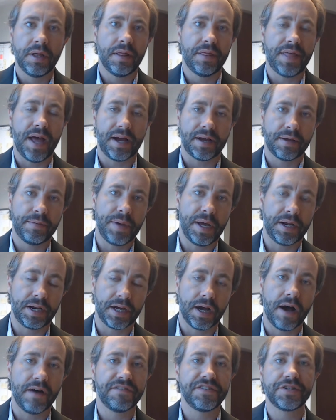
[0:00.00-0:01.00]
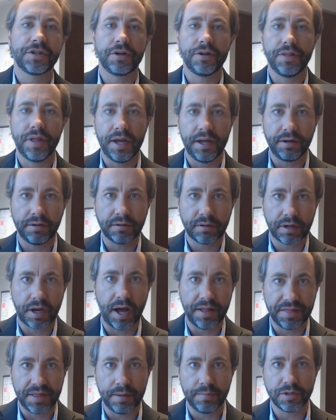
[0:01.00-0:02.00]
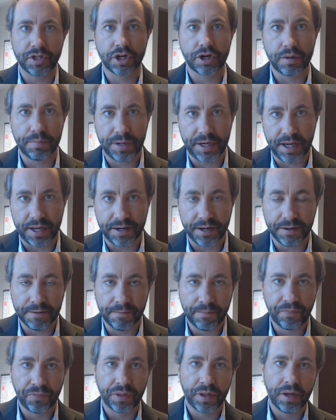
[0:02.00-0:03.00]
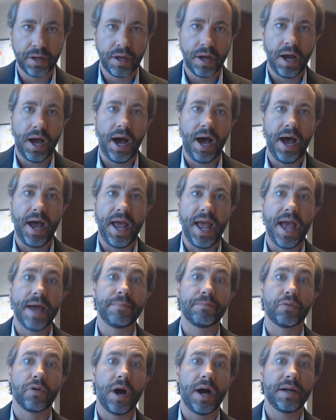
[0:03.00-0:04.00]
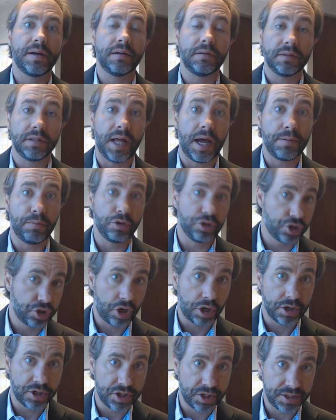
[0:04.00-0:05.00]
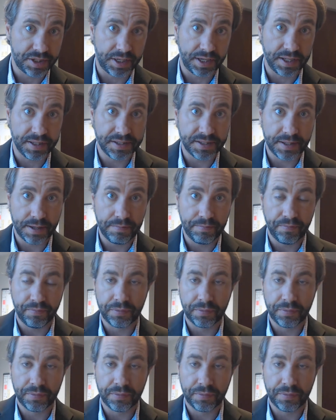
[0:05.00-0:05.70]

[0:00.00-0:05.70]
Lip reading: That commanding officer then got them terminated and brought libel charges against them.